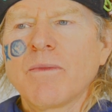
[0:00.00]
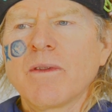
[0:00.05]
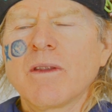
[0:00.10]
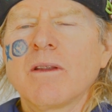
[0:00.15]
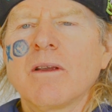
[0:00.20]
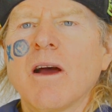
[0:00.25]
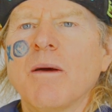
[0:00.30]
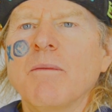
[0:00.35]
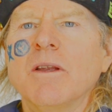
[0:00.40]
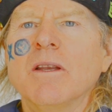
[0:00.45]

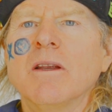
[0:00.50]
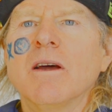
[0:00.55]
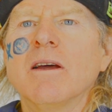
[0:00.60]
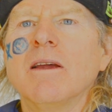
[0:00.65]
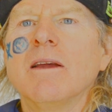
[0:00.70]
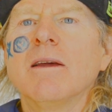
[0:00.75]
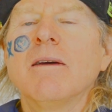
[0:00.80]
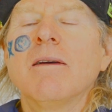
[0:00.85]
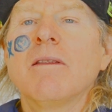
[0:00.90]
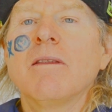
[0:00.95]
I mean,
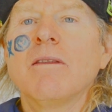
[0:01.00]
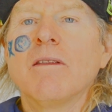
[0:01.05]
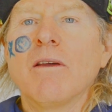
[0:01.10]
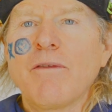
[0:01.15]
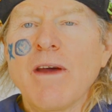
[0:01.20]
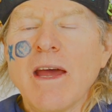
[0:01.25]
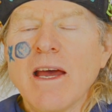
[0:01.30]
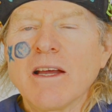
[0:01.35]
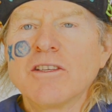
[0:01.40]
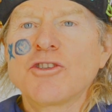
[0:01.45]
the
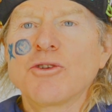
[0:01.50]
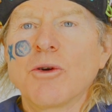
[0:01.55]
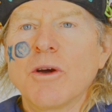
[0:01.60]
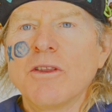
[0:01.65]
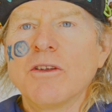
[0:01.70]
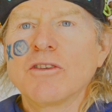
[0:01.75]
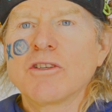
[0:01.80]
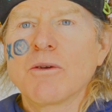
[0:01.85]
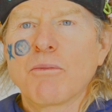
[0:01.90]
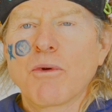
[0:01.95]
fans showing
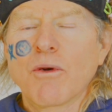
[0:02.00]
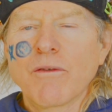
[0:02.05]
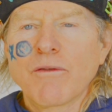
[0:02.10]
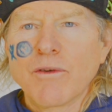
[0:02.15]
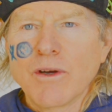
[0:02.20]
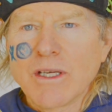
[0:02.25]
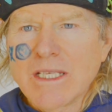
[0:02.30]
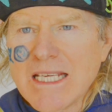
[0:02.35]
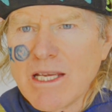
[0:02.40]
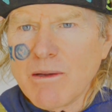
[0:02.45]
their support for
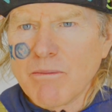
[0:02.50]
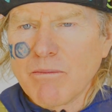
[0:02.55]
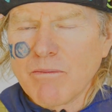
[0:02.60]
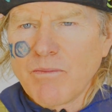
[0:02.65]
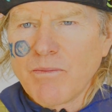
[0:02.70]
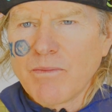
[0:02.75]
a team.